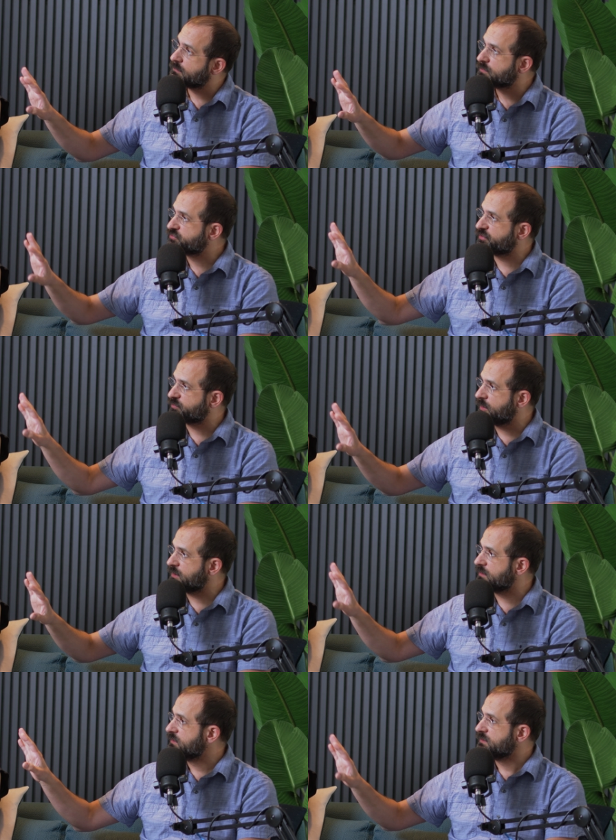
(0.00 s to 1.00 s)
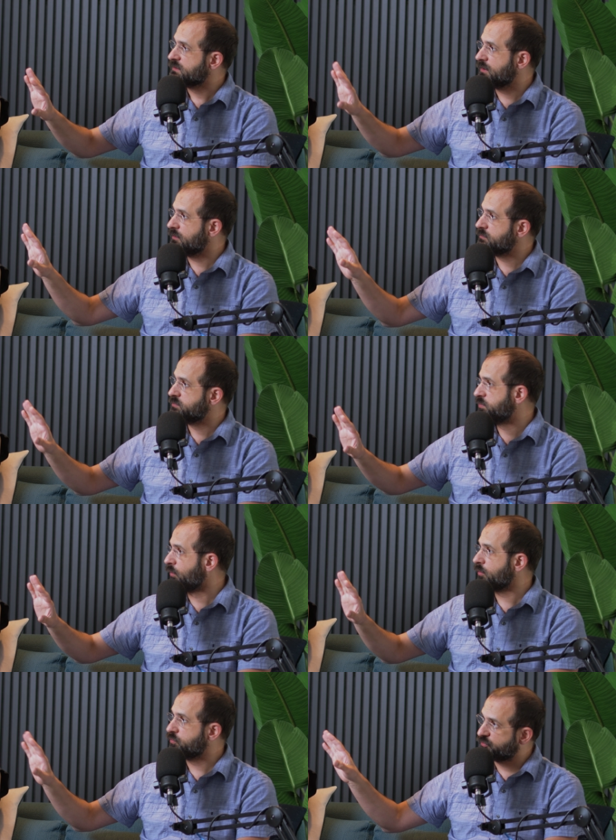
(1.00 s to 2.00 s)
which just want to you know
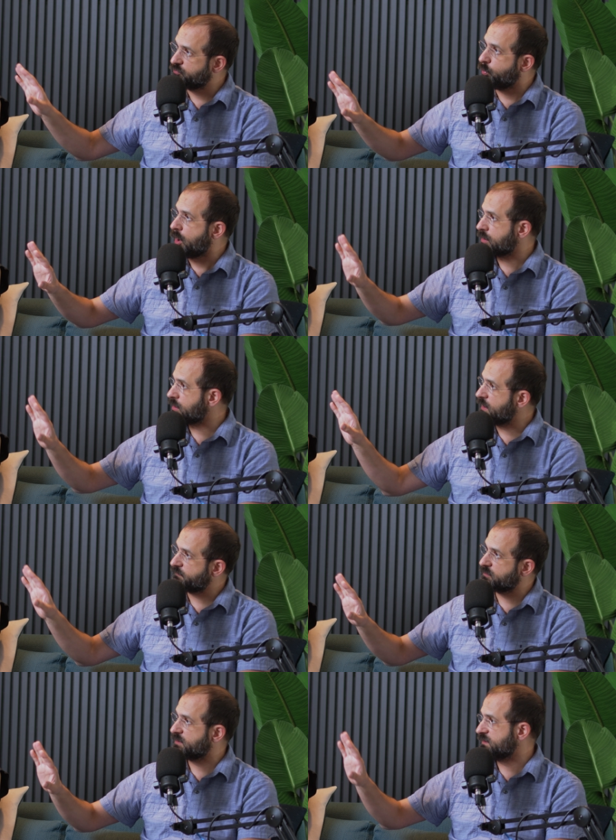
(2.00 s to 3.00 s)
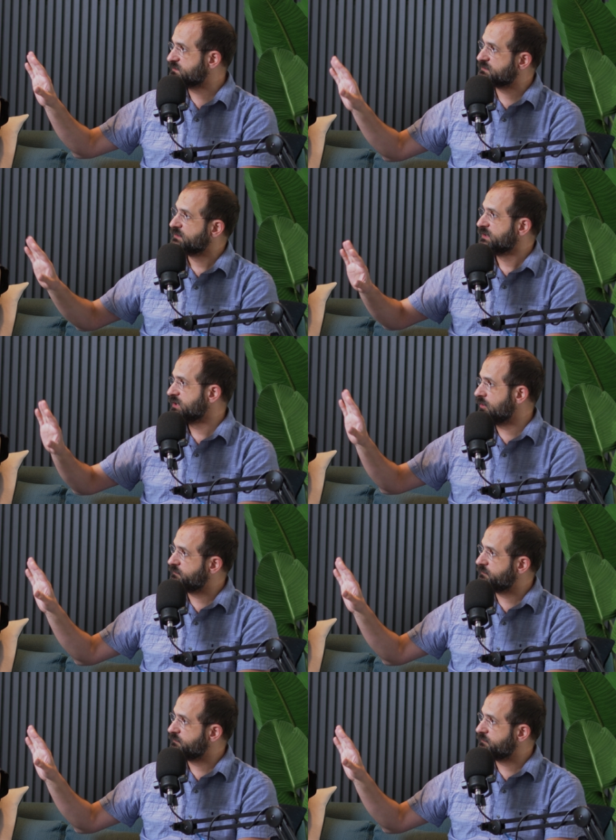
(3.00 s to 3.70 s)
pour water on everybody's you know,